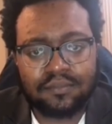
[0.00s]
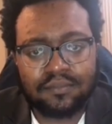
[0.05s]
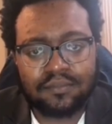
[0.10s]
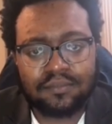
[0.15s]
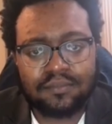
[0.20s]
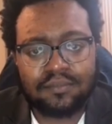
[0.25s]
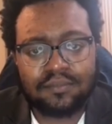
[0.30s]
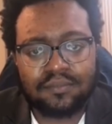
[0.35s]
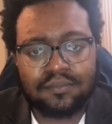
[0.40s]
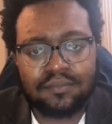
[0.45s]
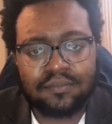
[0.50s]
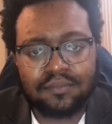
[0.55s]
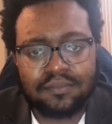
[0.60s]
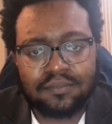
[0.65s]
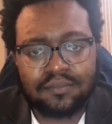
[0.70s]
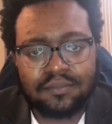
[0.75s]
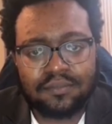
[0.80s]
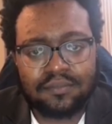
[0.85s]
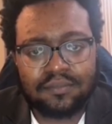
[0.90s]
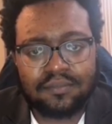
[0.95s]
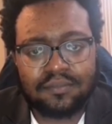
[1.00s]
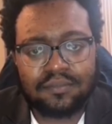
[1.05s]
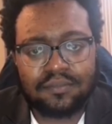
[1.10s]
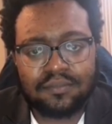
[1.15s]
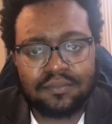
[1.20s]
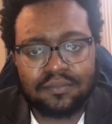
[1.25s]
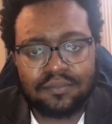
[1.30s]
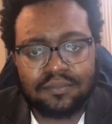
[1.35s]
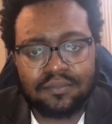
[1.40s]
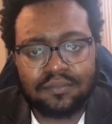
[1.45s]

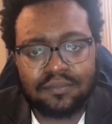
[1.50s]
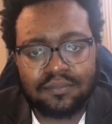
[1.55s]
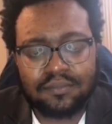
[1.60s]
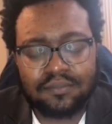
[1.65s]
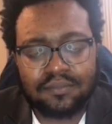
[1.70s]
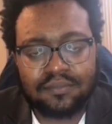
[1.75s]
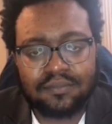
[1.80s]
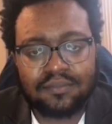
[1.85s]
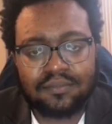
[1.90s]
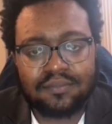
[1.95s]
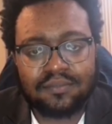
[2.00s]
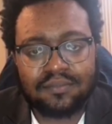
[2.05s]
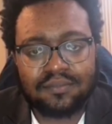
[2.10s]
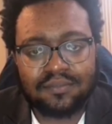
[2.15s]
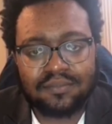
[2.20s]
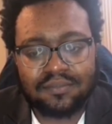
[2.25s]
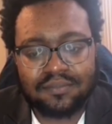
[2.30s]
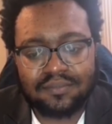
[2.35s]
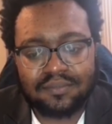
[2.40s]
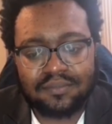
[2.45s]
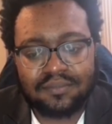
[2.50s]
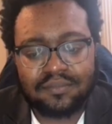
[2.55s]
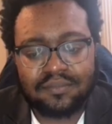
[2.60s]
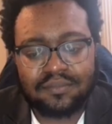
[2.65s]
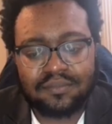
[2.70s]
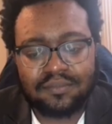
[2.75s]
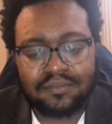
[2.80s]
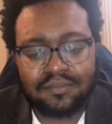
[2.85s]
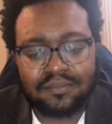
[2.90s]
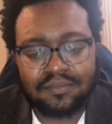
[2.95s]

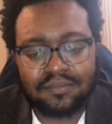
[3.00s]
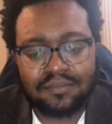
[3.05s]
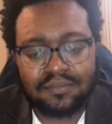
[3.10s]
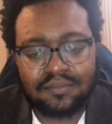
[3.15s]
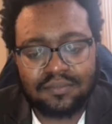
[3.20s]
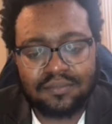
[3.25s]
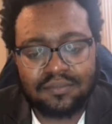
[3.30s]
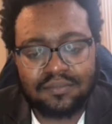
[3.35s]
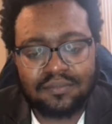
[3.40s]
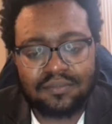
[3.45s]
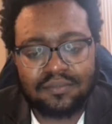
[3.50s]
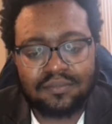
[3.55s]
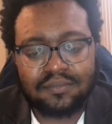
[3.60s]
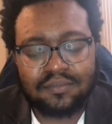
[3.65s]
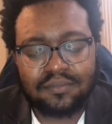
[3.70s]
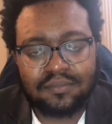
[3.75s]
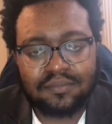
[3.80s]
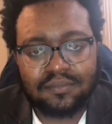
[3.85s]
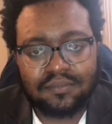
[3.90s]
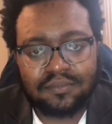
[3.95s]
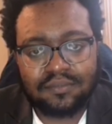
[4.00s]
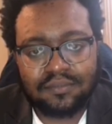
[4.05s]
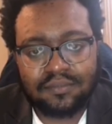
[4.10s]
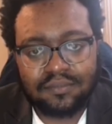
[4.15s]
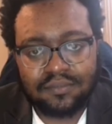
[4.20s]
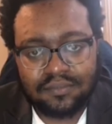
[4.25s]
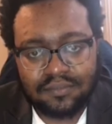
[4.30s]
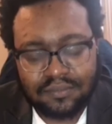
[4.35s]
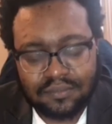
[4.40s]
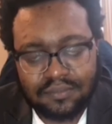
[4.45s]

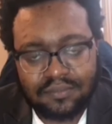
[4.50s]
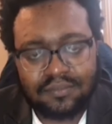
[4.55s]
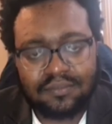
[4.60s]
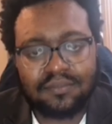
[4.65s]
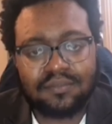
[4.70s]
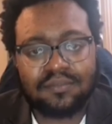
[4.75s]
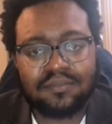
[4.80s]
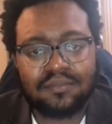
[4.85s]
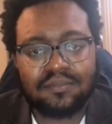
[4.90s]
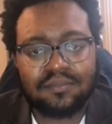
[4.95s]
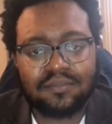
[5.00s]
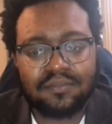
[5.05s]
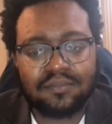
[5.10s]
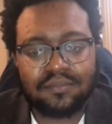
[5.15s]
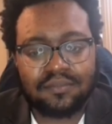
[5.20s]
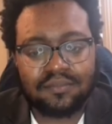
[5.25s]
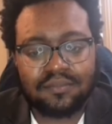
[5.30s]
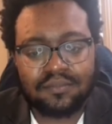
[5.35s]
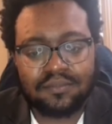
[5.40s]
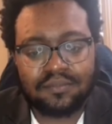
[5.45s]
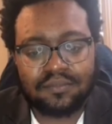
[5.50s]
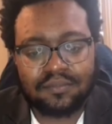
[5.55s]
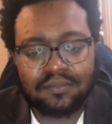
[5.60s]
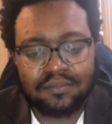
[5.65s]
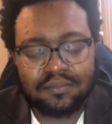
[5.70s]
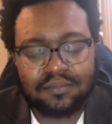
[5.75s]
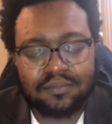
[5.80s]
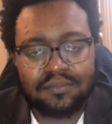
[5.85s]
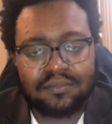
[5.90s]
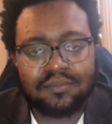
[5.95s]

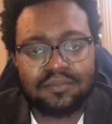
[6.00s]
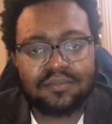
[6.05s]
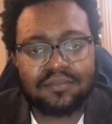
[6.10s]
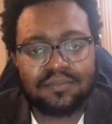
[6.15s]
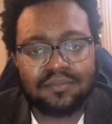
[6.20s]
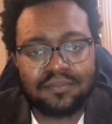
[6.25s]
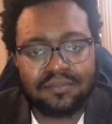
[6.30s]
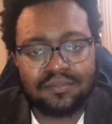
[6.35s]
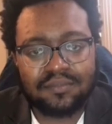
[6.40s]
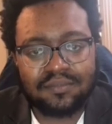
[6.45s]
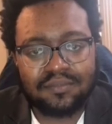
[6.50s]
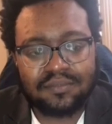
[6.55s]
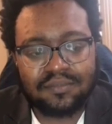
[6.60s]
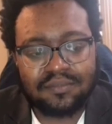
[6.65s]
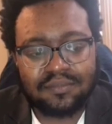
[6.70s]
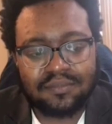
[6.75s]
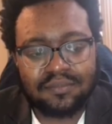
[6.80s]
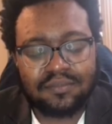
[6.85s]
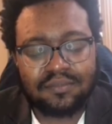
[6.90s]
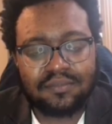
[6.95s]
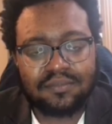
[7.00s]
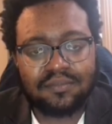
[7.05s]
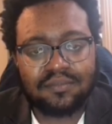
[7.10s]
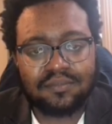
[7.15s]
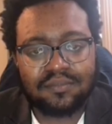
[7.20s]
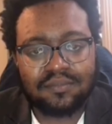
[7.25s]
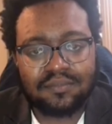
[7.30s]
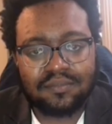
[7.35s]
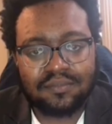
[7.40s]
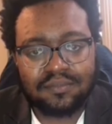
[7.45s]

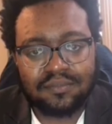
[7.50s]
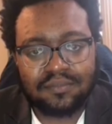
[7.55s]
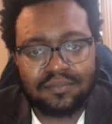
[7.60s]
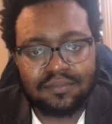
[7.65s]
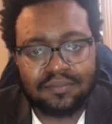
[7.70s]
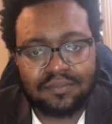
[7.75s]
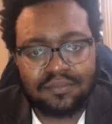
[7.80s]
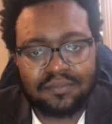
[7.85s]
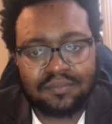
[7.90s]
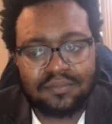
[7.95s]
(not speaking)